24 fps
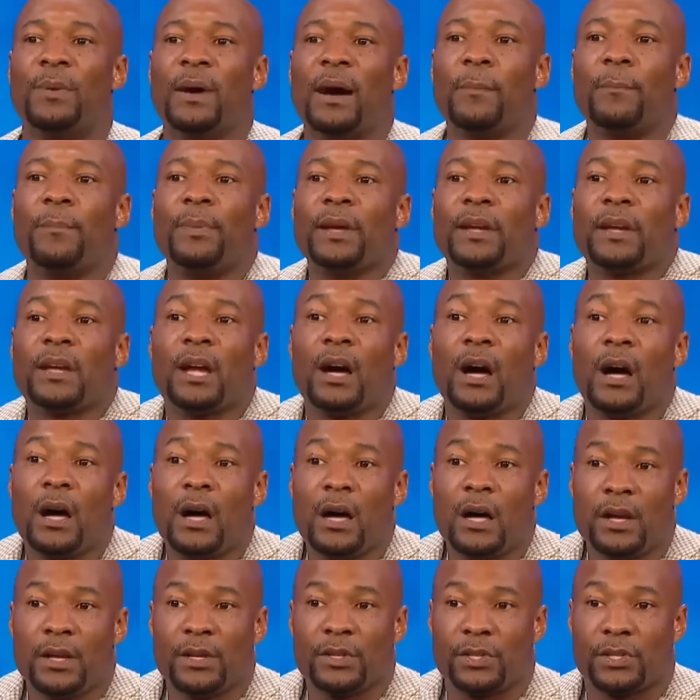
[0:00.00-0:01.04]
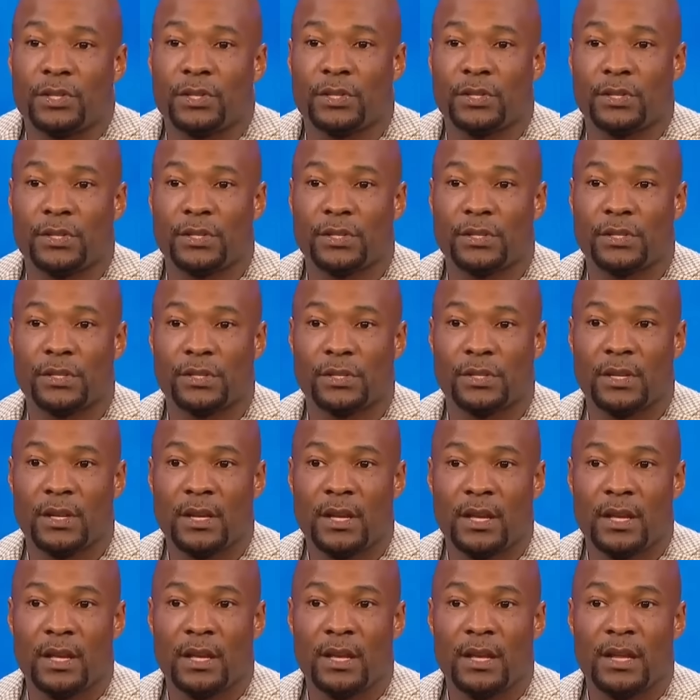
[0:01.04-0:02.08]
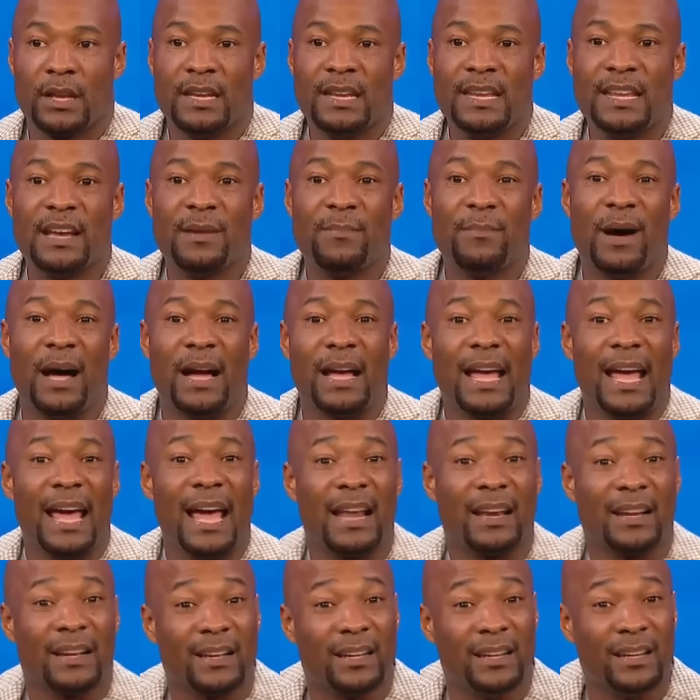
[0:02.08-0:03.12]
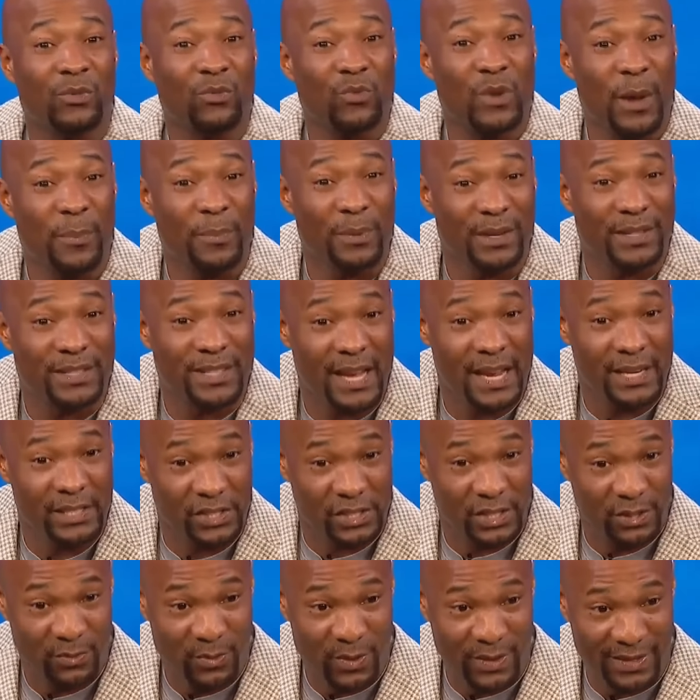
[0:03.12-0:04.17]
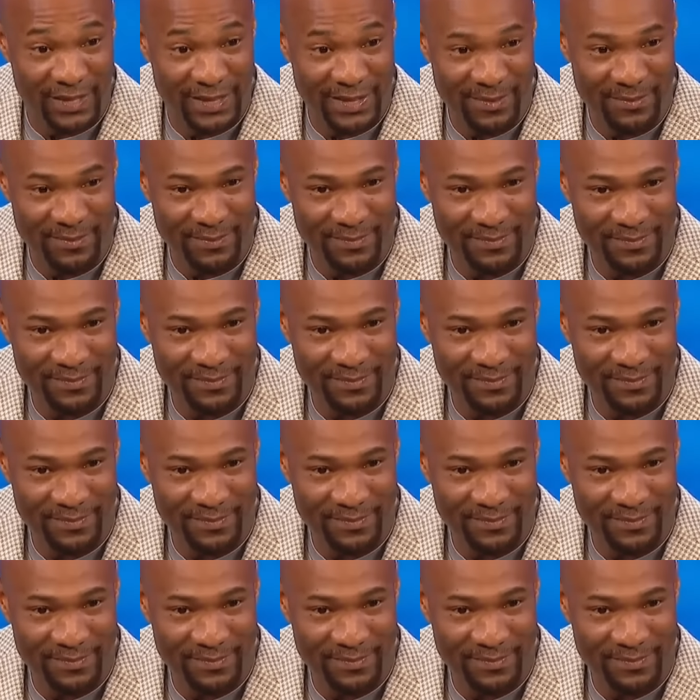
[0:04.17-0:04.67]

But because Nehemiah had a good reputation with him,